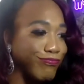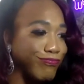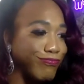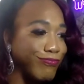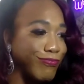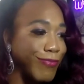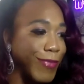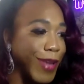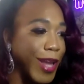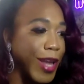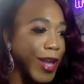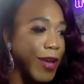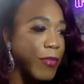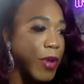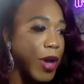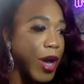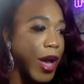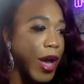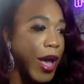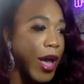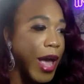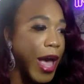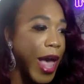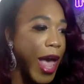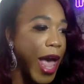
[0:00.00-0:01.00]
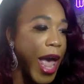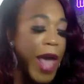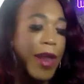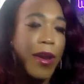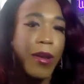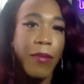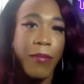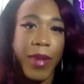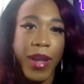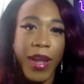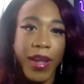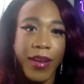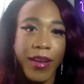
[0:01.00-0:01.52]
am
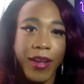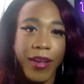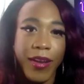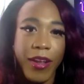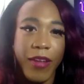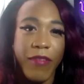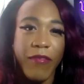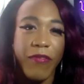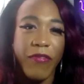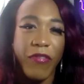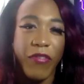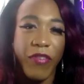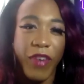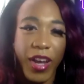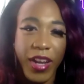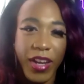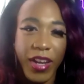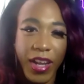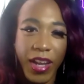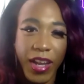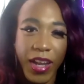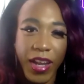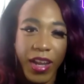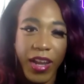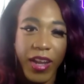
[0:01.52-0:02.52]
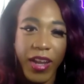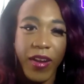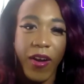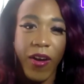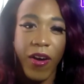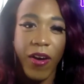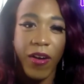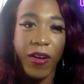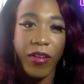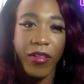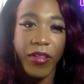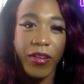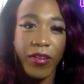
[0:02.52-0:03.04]
animated and funny and
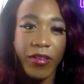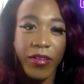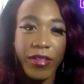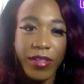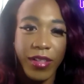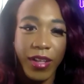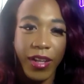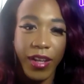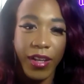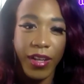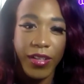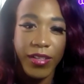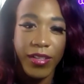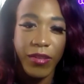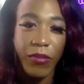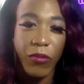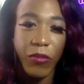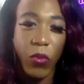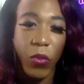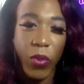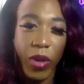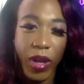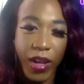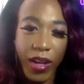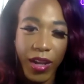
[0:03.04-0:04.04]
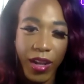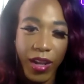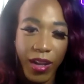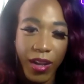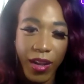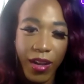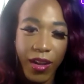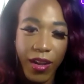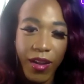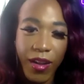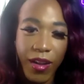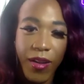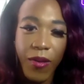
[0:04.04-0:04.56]
all of those things and witty
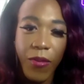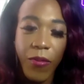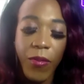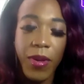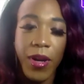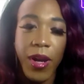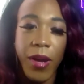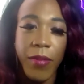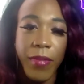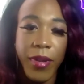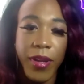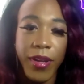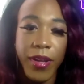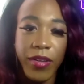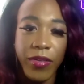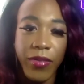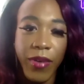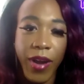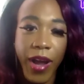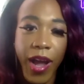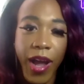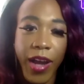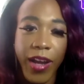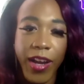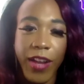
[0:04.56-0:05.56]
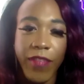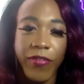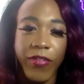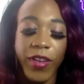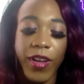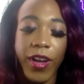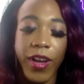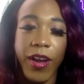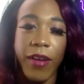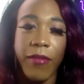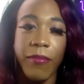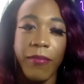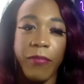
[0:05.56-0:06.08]
when I'm in drag, and I think
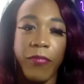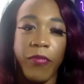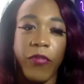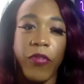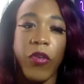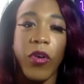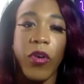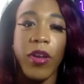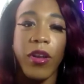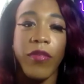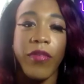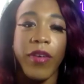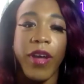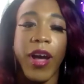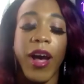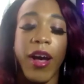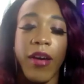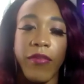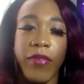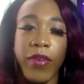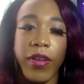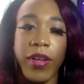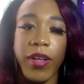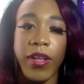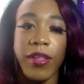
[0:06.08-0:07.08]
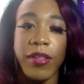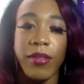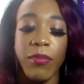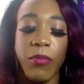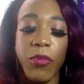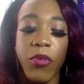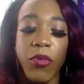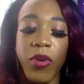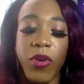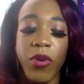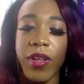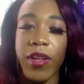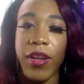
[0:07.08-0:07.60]
I'm full of confidence
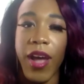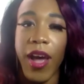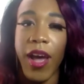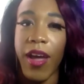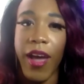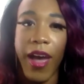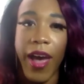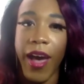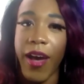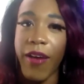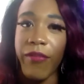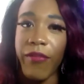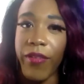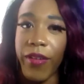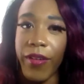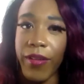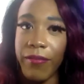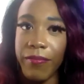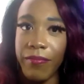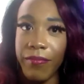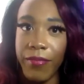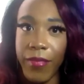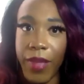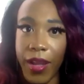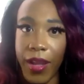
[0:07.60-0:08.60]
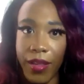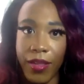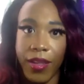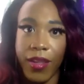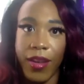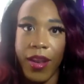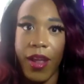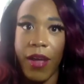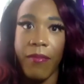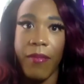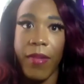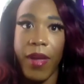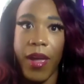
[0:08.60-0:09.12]
more than I have, like, than
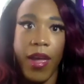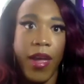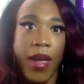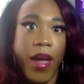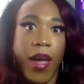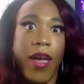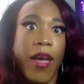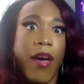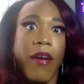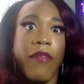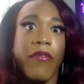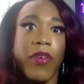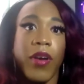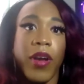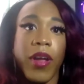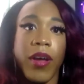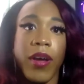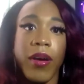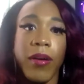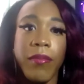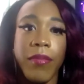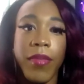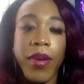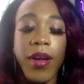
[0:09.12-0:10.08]
I ever am.